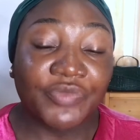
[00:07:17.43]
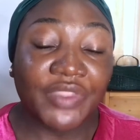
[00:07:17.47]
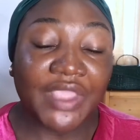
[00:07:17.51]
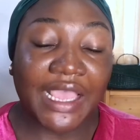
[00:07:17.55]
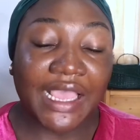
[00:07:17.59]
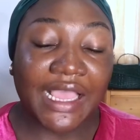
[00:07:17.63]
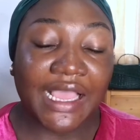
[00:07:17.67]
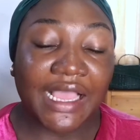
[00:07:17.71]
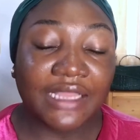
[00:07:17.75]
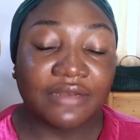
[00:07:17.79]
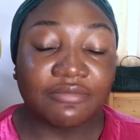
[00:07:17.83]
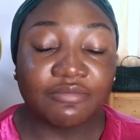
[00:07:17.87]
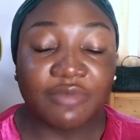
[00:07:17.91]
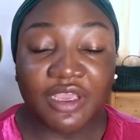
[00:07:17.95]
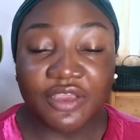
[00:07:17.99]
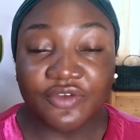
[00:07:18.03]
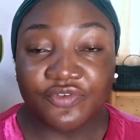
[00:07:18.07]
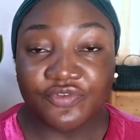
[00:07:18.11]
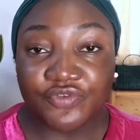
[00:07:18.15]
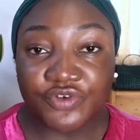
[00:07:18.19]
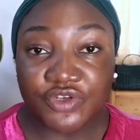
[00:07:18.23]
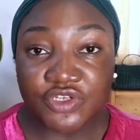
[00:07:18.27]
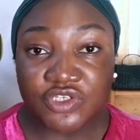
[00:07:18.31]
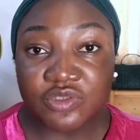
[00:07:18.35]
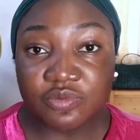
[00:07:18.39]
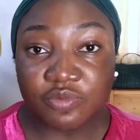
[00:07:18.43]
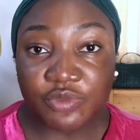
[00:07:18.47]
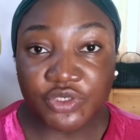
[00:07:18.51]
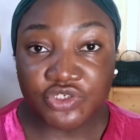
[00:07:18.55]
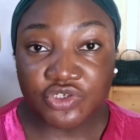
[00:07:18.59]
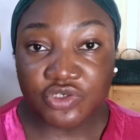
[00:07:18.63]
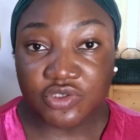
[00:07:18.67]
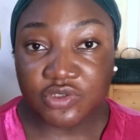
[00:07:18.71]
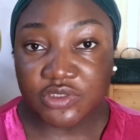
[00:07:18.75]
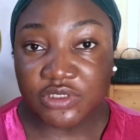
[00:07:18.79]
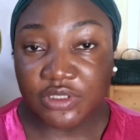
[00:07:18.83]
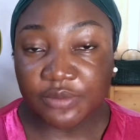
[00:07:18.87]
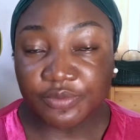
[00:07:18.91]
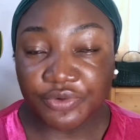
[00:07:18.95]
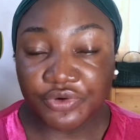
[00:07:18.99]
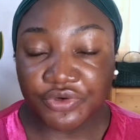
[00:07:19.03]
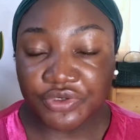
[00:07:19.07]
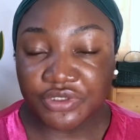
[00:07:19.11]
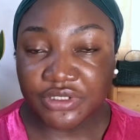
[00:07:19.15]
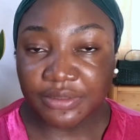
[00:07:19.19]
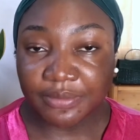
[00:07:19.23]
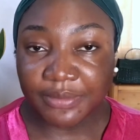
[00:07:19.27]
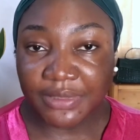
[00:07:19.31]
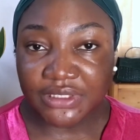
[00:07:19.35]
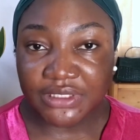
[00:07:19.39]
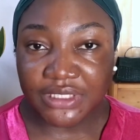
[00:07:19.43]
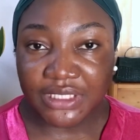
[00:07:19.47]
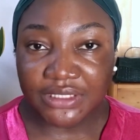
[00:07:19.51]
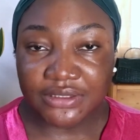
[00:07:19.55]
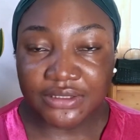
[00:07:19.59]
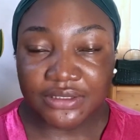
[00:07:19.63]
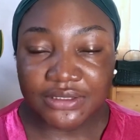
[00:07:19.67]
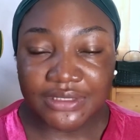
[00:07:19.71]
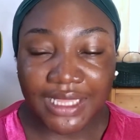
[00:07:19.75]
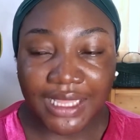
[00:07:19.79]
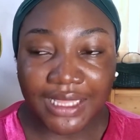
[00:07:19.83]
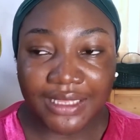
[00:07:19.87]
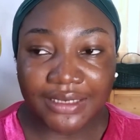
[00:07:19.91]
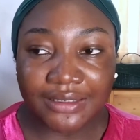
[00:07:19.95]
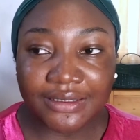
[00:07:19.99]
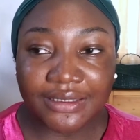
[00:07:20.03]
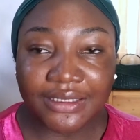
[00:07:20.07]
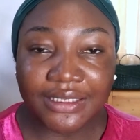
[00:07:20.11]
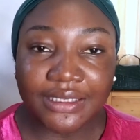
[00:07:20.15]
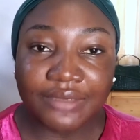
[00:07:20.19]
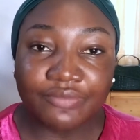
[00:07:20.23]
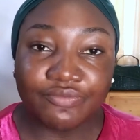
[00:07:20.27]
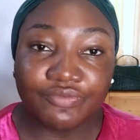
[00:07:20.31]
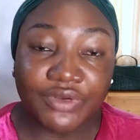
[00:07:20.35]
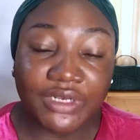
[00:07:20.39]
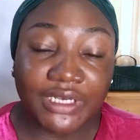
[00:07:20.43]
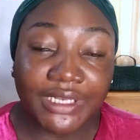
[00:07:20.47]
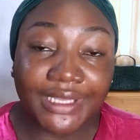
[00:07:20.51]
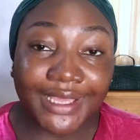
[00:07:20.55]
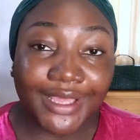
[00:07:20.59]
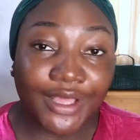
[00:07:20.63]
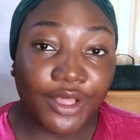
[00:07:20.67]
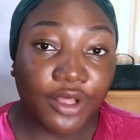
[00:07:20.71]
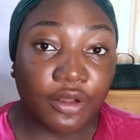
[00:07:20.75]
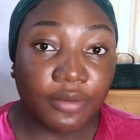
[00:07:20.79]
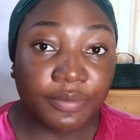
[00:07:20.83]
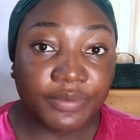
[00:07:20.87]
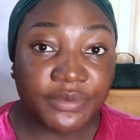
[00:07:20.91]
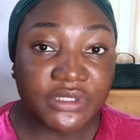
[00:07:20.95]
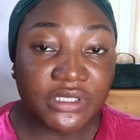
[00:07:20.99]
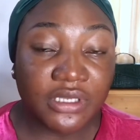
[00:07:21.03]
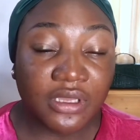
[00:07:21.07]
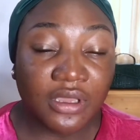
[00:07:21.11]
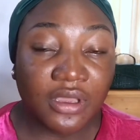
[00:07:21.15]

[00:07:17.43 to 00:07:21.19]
I had my first major seborrheic dermatitis, and it really helped